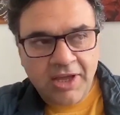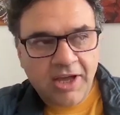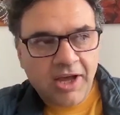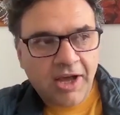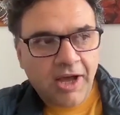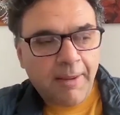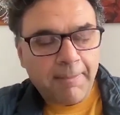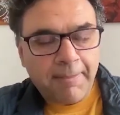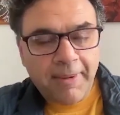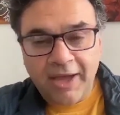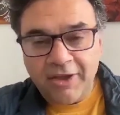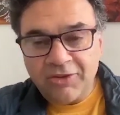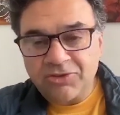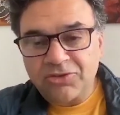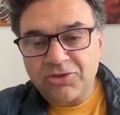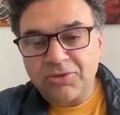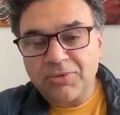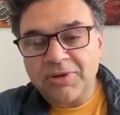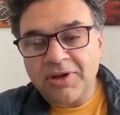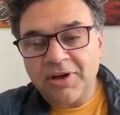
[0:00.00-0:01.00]
about
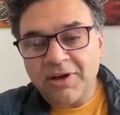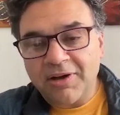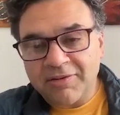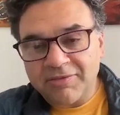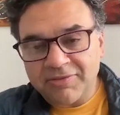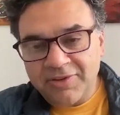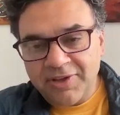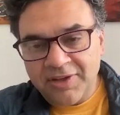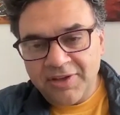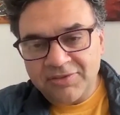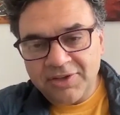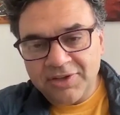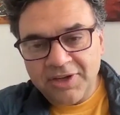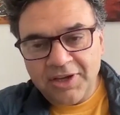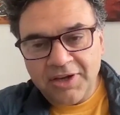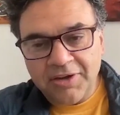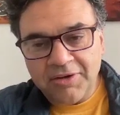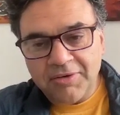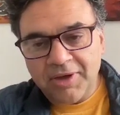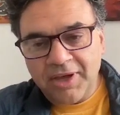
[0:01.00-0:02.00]
2.5 years
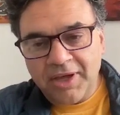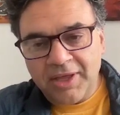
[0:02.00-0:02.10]
ago.